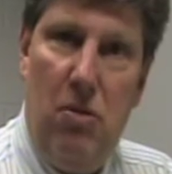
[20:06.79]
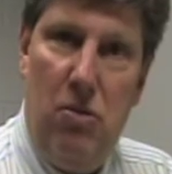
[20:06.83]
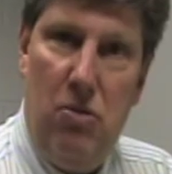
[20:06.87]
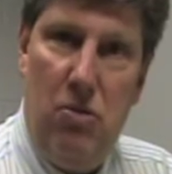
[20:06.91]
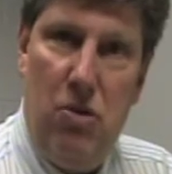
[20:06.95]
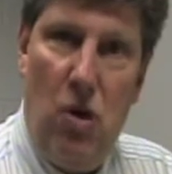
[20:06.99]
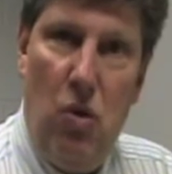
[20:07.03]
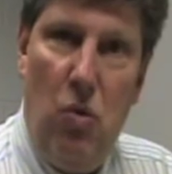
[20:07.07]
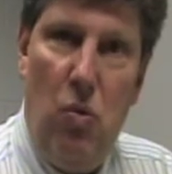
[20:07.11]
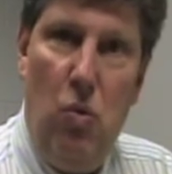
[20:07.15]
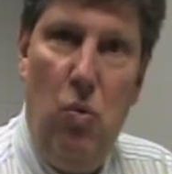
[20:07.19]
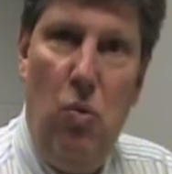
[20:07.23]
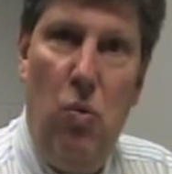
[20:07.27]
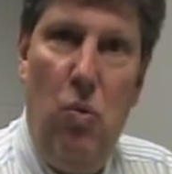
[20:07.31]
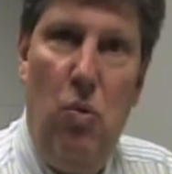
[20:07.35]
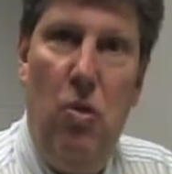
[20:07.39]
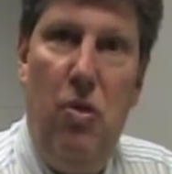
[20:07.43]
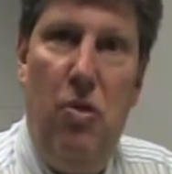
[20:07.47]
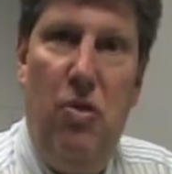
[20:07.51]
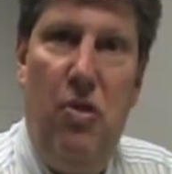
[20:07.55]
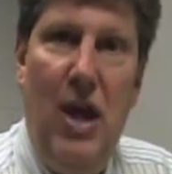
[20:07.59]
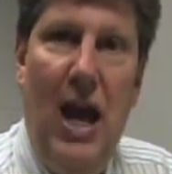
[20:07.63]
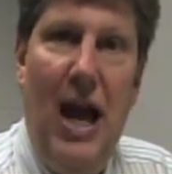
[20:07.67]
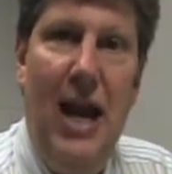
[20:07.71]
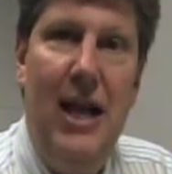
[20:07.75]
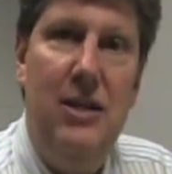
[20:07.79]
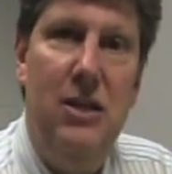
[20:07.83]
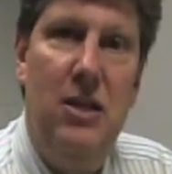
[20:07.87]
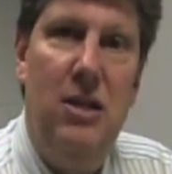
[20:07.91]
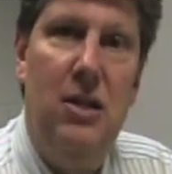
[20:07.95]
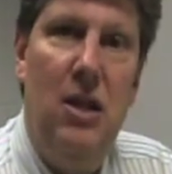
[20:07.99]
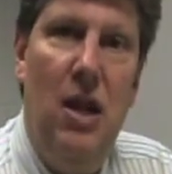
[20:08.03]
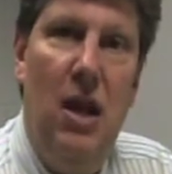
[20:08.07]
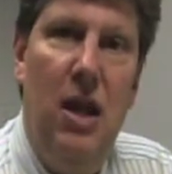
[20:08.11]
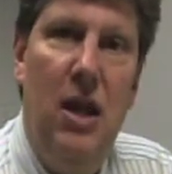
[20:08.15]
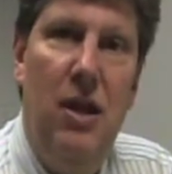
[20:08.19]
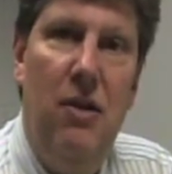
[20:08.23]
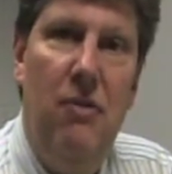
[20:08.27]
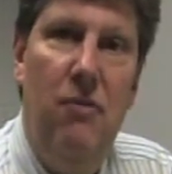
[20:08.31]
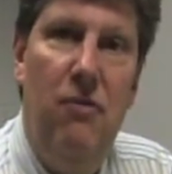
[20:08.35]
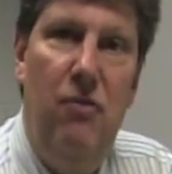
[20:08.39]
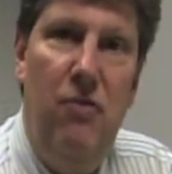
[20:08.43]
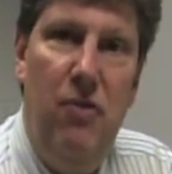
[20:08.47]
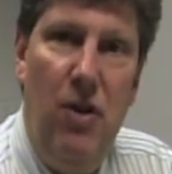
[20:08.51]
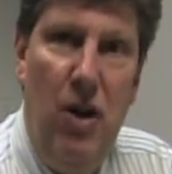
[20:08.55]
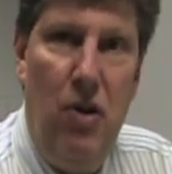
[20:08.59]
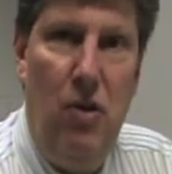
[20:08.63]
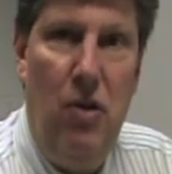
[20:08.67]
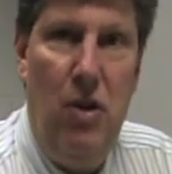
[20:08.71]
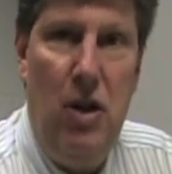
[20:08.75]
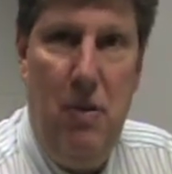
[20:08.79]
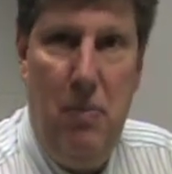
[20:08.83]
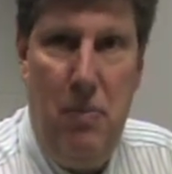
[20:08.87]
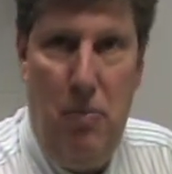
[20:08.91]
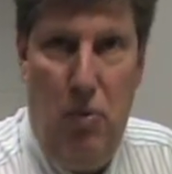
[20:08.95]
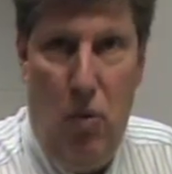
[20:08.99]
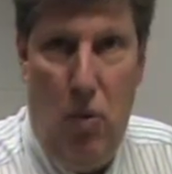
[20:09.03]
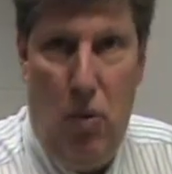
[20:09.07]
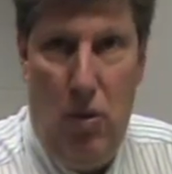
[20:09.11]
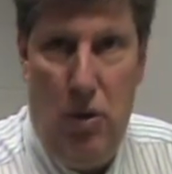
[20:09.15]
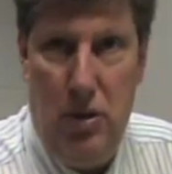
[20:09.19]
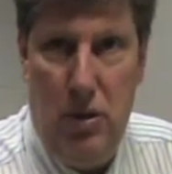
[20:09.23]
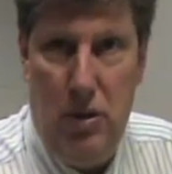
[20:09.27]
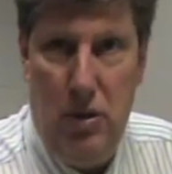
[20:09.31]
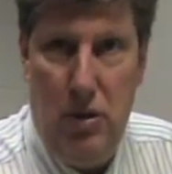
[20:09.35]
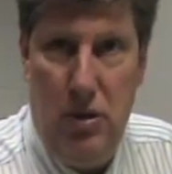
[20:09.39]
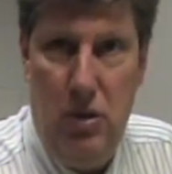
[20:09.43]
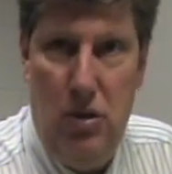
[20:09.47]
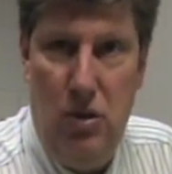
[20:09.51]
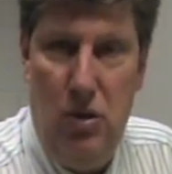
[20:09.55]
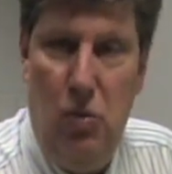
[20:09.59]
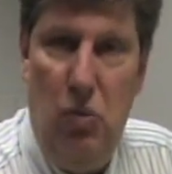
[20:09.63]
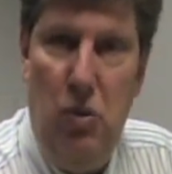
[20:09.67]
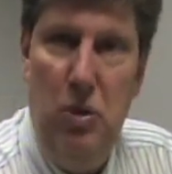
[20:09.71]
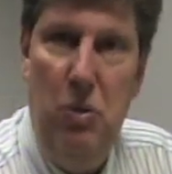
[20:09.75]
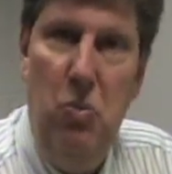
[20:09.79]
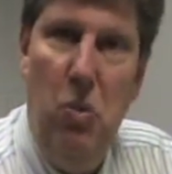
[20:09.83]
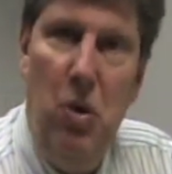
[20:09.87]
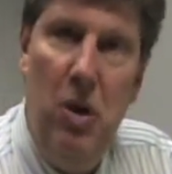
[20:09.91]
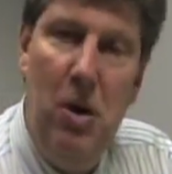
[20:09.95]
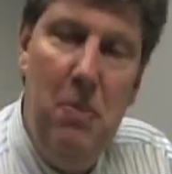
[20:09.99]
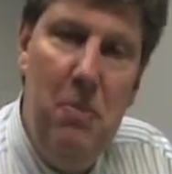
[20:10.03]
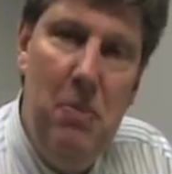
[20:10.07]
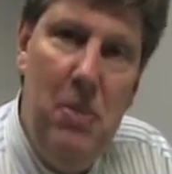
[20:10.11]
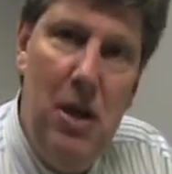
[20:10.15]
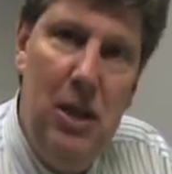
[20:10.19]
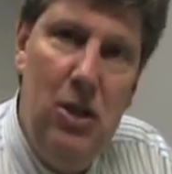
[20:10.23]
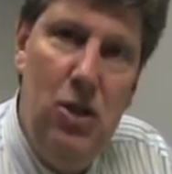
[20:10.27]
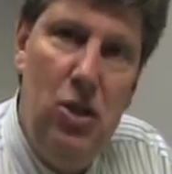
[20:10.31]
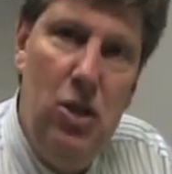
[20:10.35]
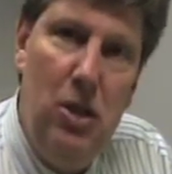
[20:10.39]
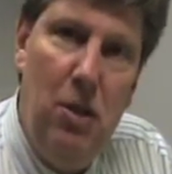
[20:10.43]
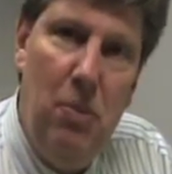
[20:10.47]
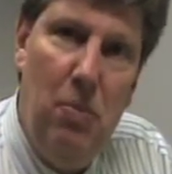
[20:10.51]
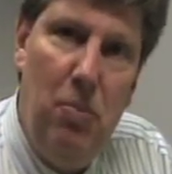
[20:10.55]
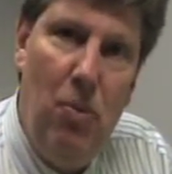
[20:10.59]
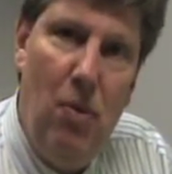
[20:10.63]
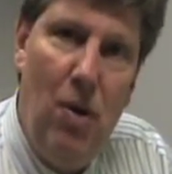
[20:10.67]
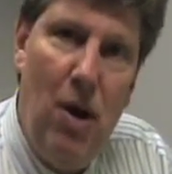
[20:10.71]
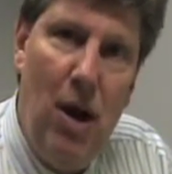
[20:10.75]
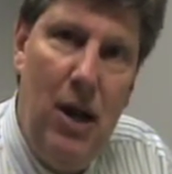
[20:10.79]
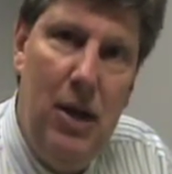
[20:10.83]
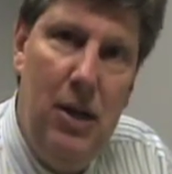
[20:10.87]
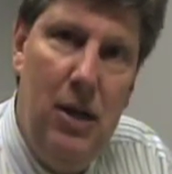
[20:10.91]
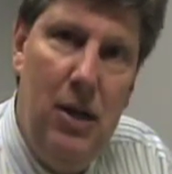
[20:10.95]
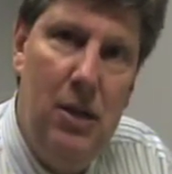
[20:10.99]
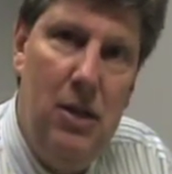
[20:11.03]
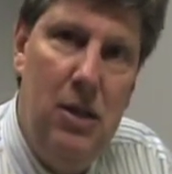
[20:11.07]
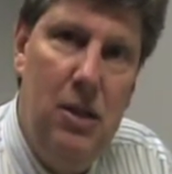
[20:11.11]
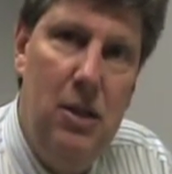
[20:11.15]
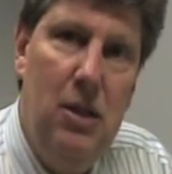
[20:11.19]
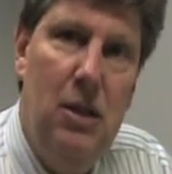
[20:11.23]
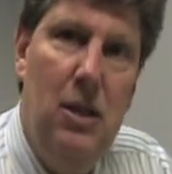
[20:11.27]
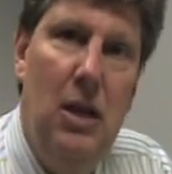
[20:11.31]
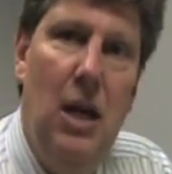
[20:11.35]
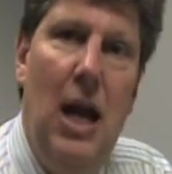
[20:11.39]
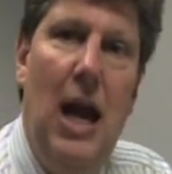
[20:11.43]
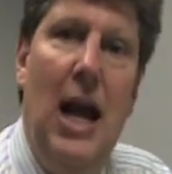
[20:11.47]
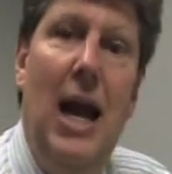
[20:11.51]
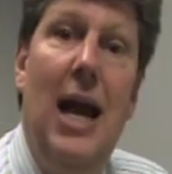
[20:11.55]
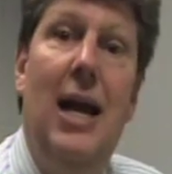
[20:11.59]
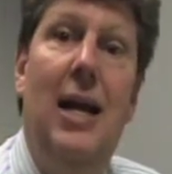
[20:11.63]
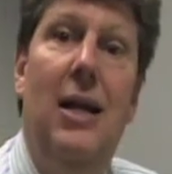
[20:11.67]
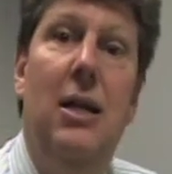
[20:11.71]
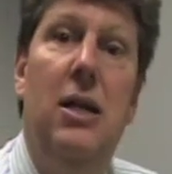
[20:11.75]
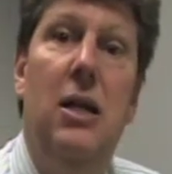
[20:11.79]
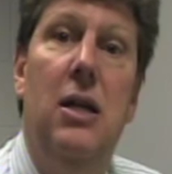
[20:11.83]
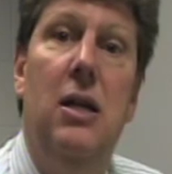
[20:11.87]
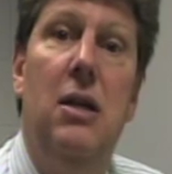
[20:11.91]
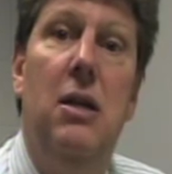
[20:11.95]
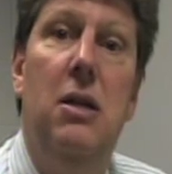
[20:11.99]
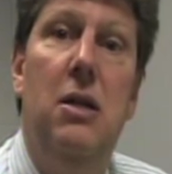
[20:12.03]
So that's very important. So we want to mention the product and